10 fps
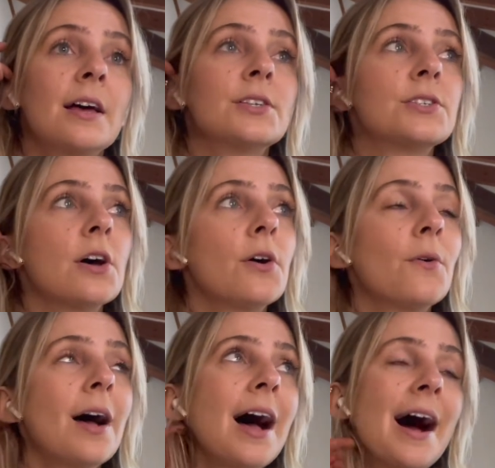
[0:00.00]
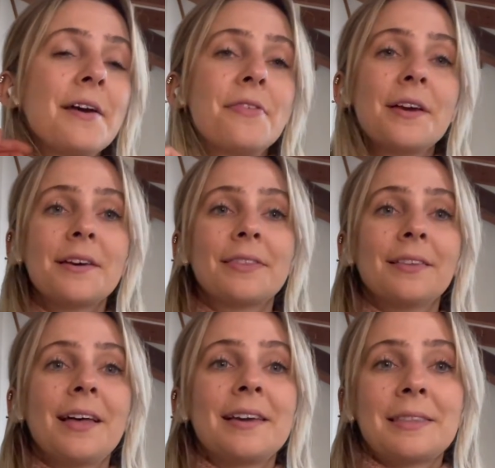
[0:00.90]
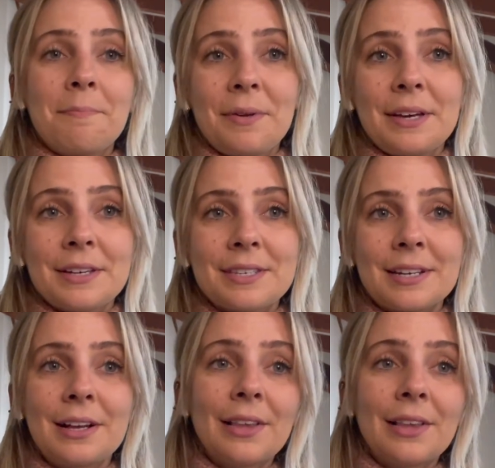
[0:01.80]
So I think that like the biggest